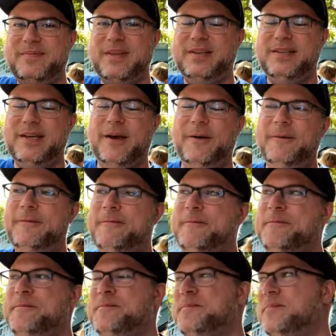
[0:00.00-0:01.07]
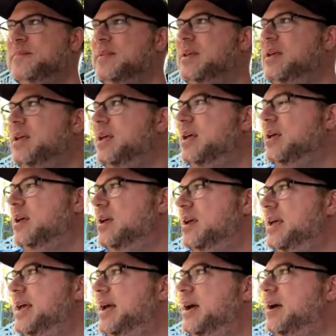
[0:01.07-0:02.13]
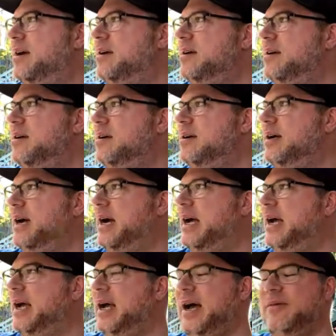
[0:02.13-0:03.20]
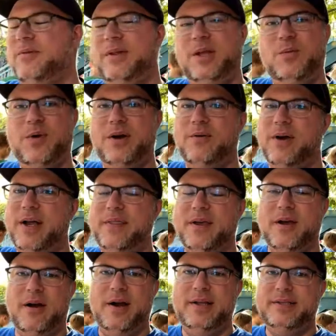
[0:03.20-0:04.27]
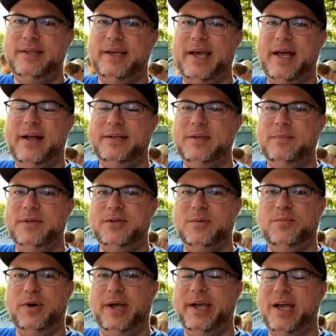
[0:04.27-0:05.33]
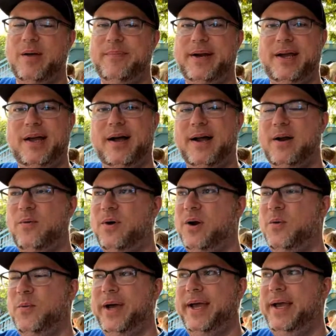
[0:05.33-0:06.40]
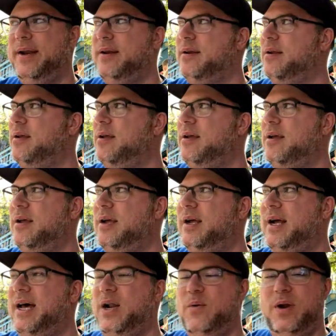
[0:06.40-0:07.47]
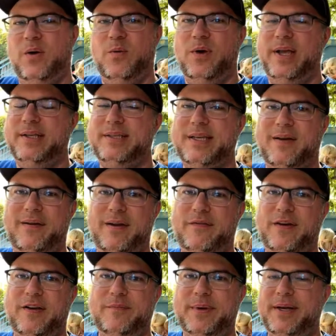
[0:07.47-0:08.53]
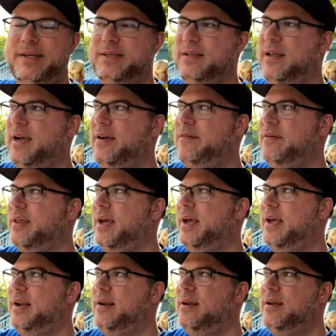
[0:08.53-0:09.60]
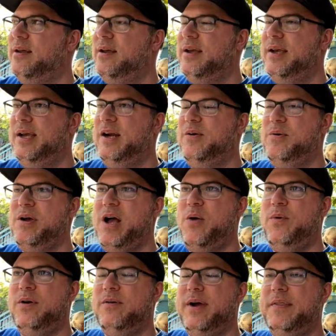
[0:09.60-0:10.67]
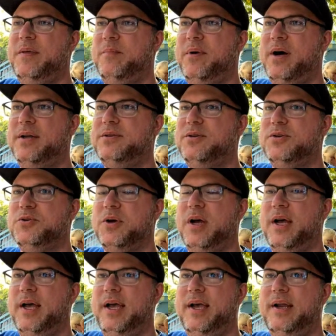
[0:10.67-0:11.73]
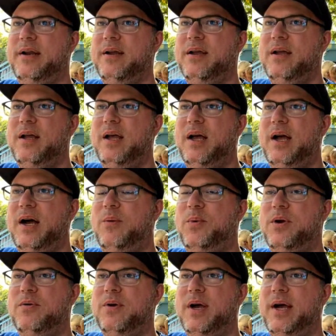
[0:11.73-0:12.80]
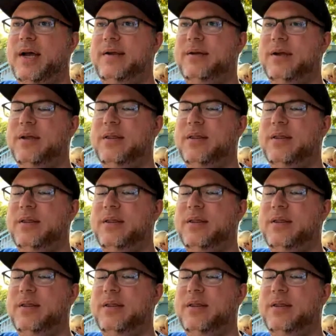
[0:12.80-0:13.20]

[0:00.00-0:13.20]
So, yeah, I really want to ride the Guardians of the Galaxy Mission Breakout, but I don't want to wait. I don't want to wait 75 minutes in line for that. I want to ride the Monsters ride. I want to ride